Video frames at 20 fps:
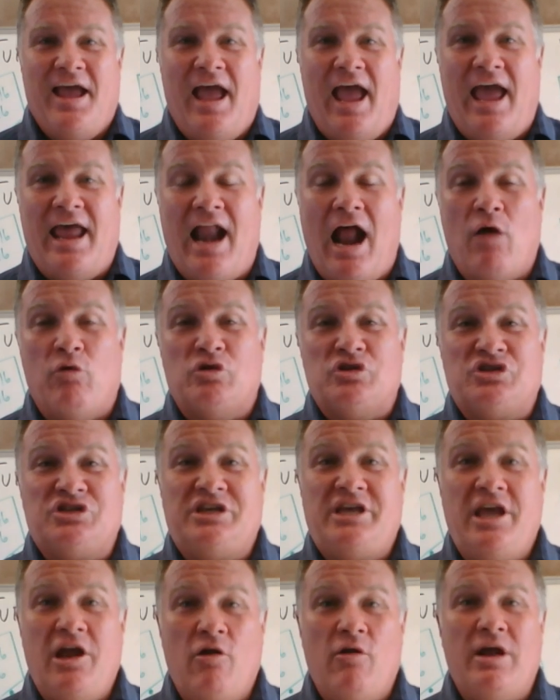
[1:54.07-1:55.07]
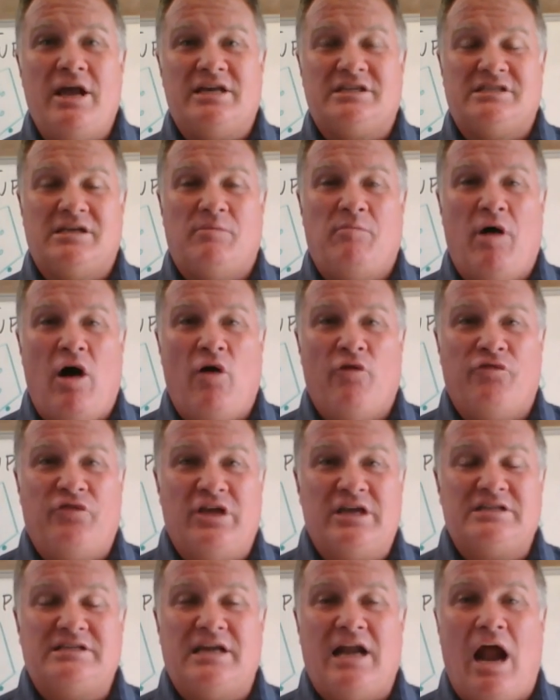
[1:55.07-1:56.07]
And I was curious about
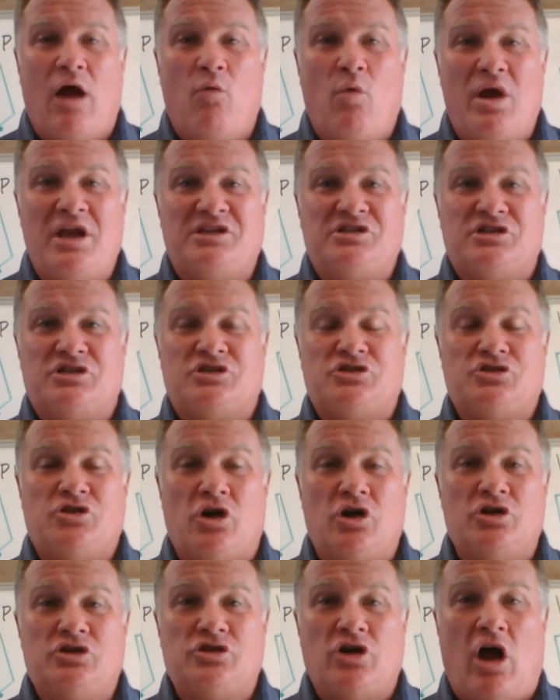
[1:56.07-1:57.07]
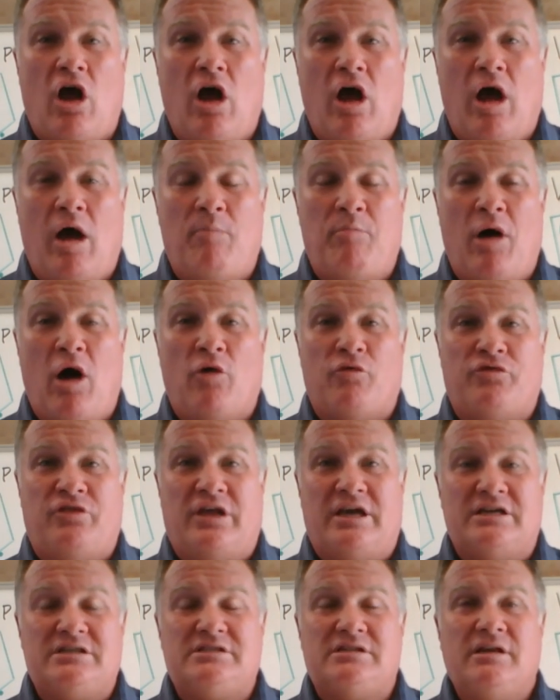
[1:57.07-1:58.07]
this, and I went to search about
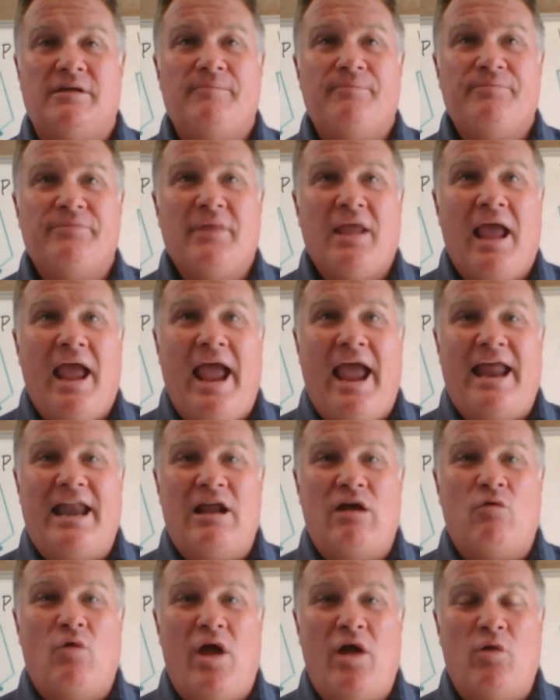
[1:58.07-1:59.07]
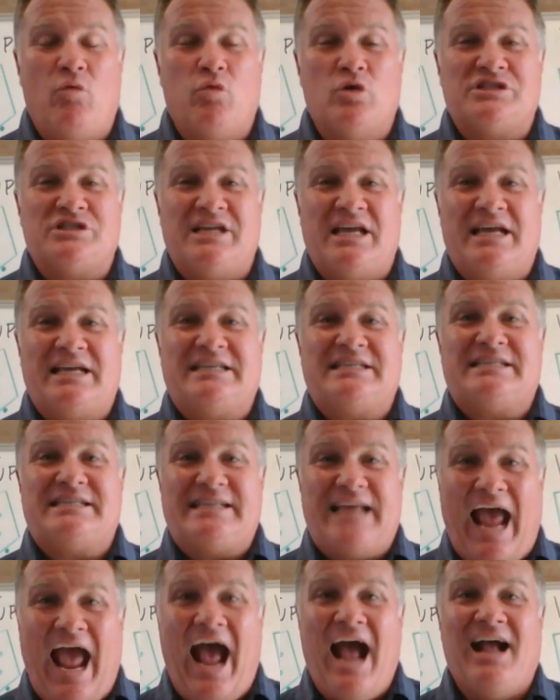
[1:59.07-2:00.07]
this. And it was
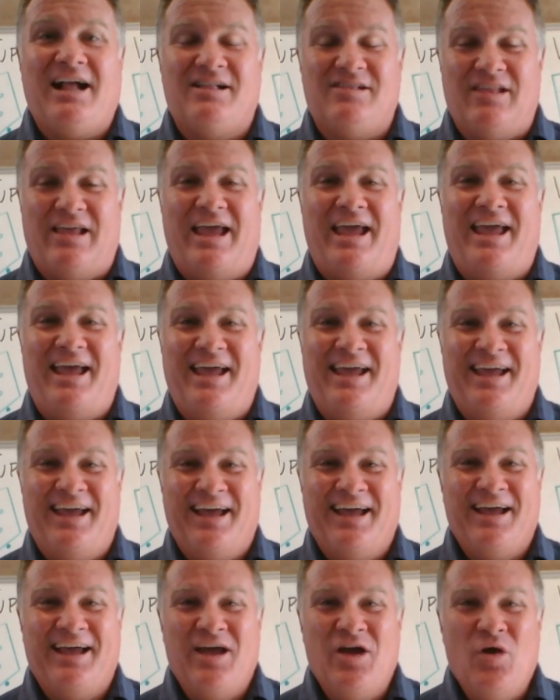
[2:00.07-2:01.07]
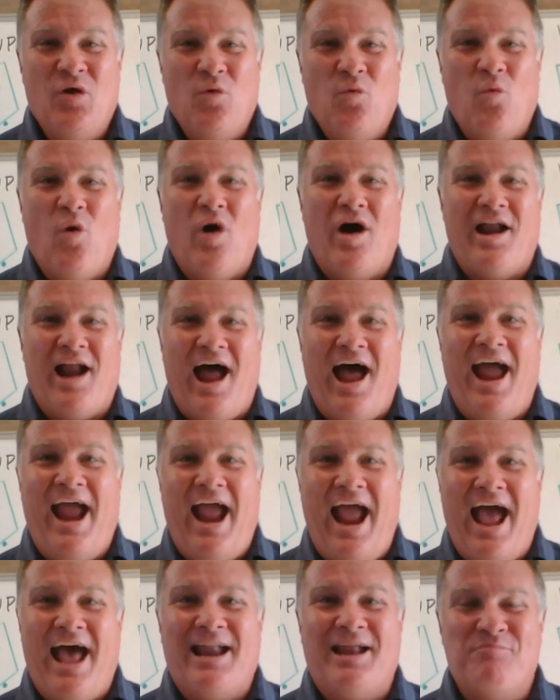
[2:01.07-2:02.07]
exactly what I
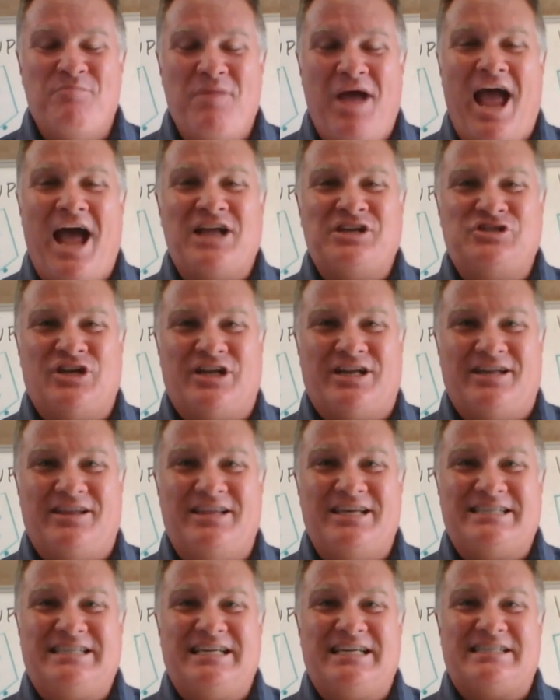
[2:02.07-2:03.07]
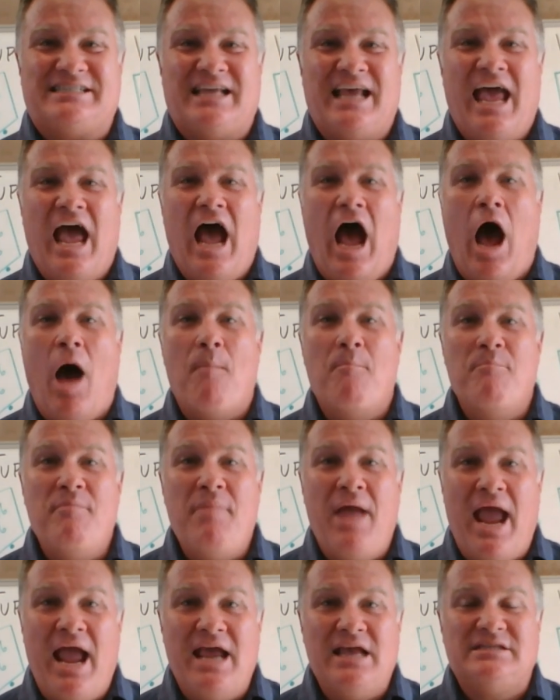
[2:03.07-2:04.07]
had imagined. This is
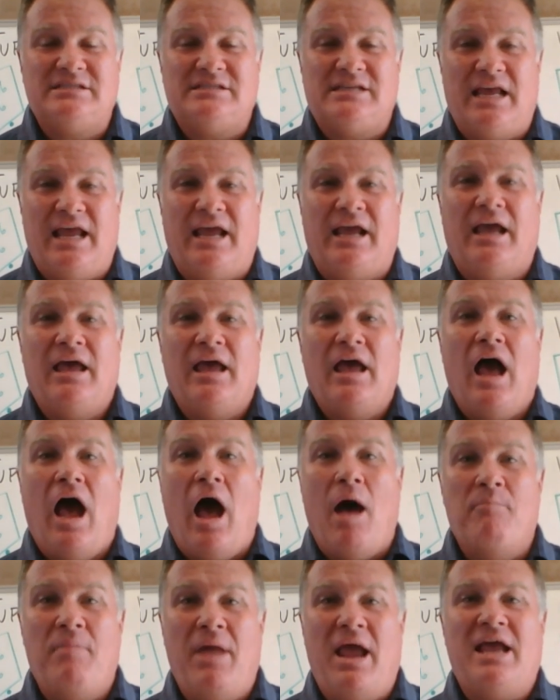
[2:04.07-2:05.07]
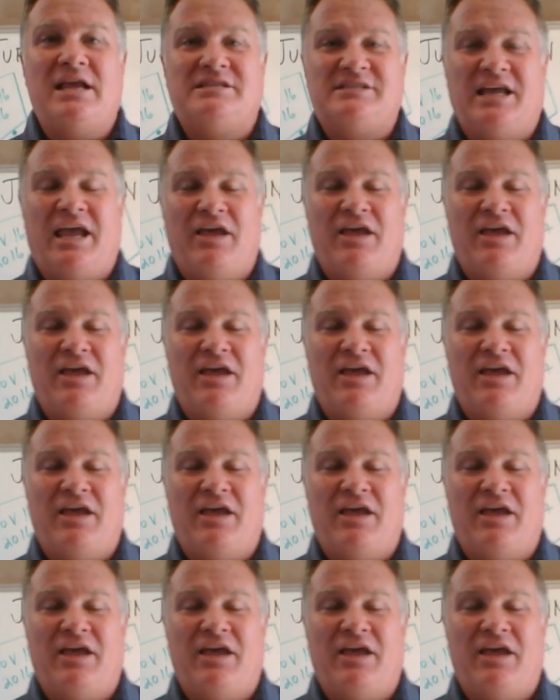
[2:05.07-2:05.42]
amazing, amazing